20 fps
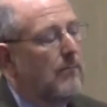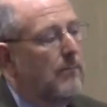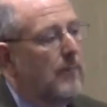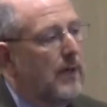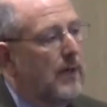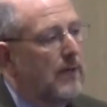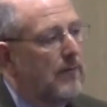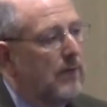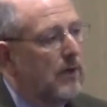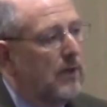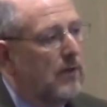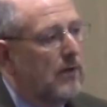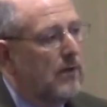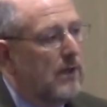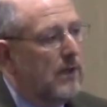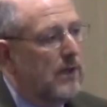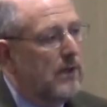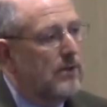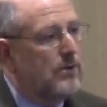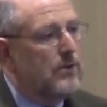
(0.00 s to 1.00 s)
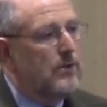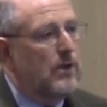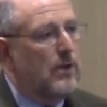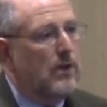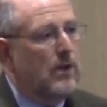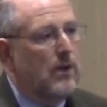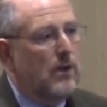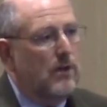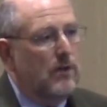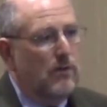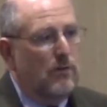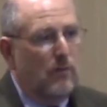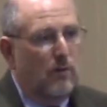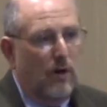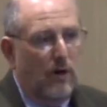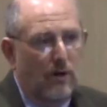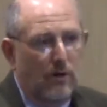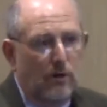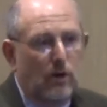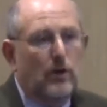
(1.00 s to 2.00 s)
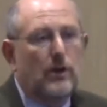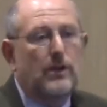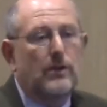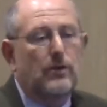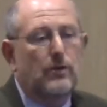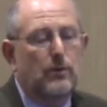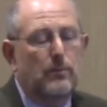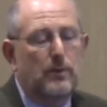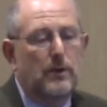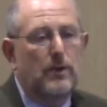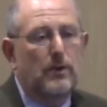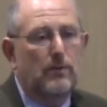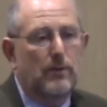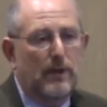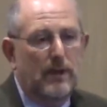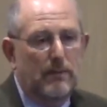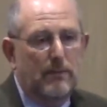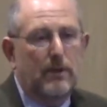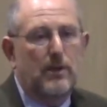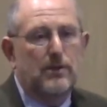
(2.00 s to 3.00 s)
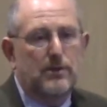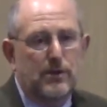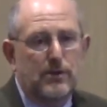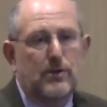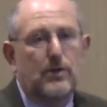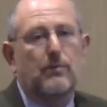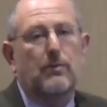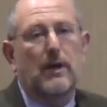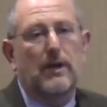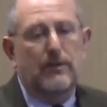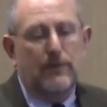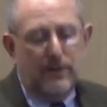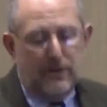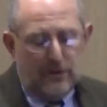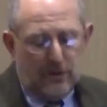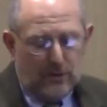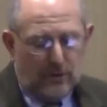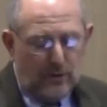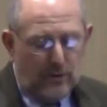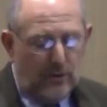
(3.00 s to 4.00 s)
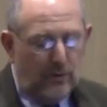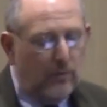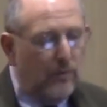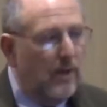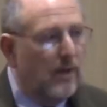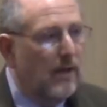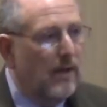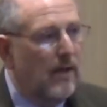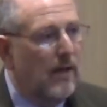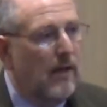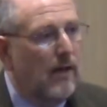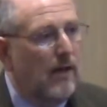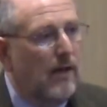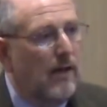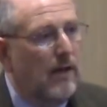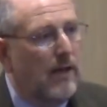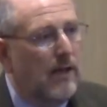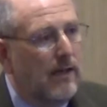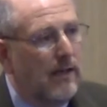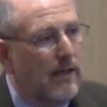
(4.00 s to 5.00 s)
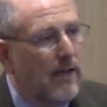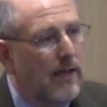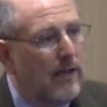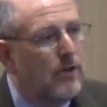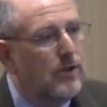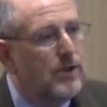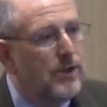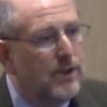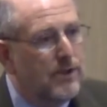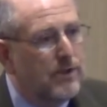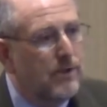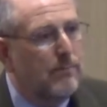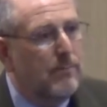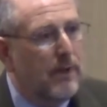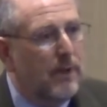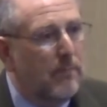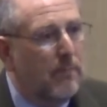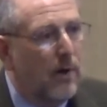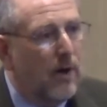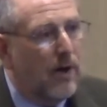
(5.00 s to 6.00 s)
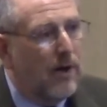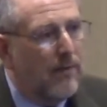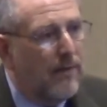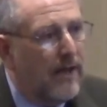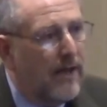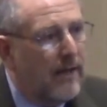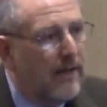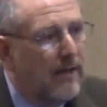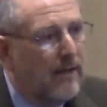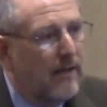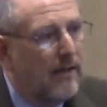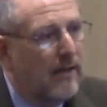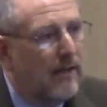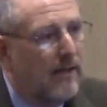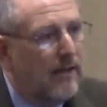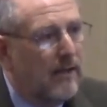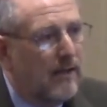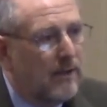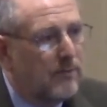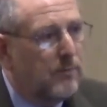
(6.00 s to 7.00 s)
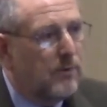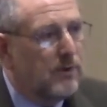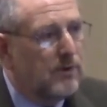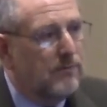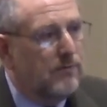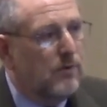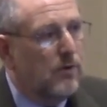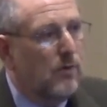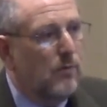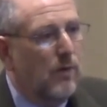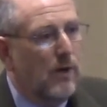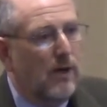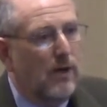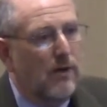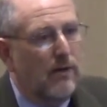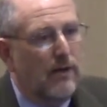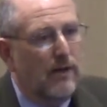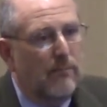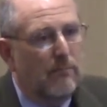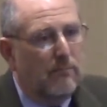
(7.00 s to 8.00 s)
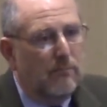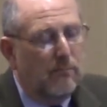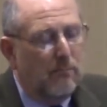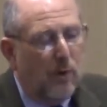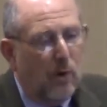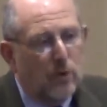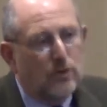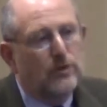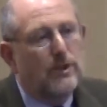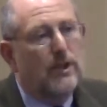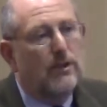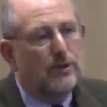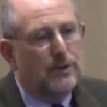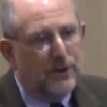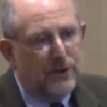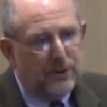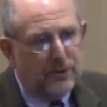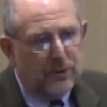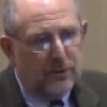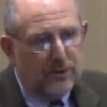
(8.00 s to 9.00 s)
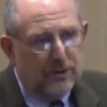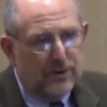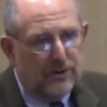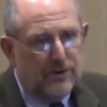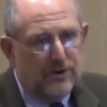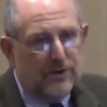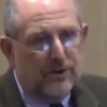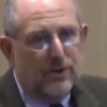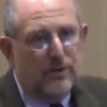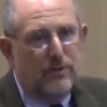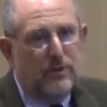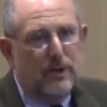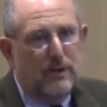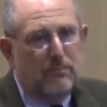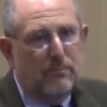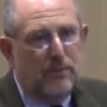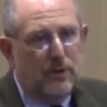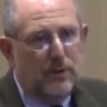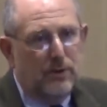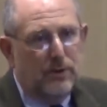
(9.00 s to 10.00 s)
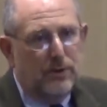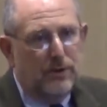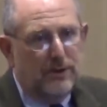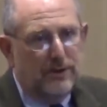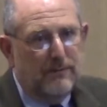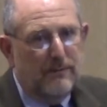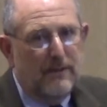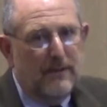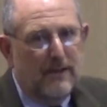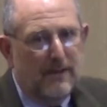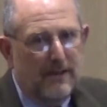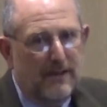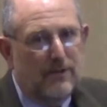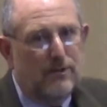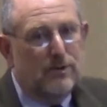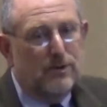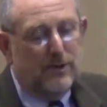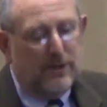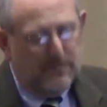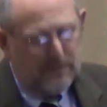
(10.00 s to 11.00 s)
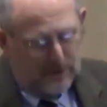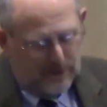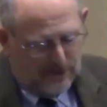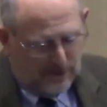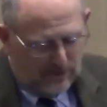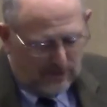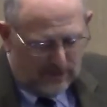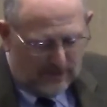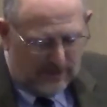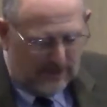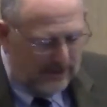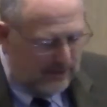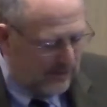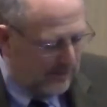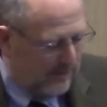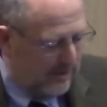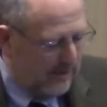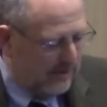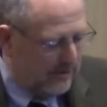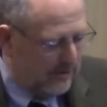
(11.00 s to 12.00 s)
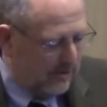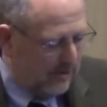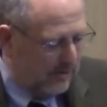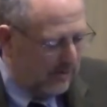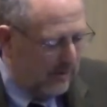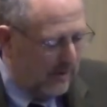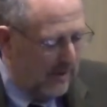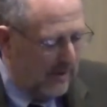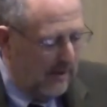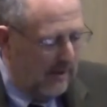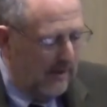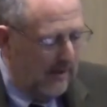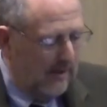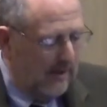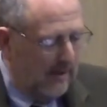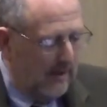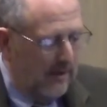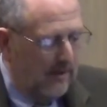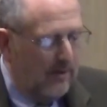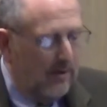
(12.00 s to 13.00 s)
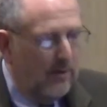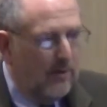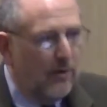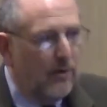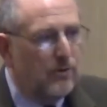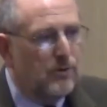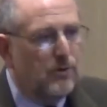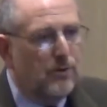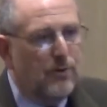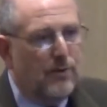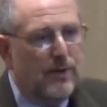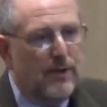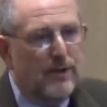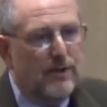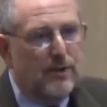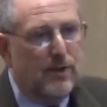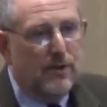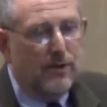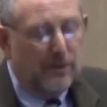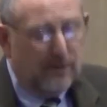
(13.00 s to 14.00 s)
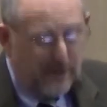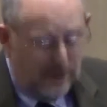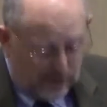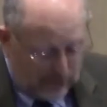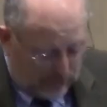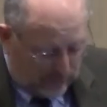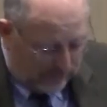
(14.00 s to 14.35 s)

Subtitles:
Many of our clients are looking to be green because it's the right thing to do, and energy is a big part of that. As most of you are aware, most energy sources create pollution. There are some that don't, and that's great. So those are things that are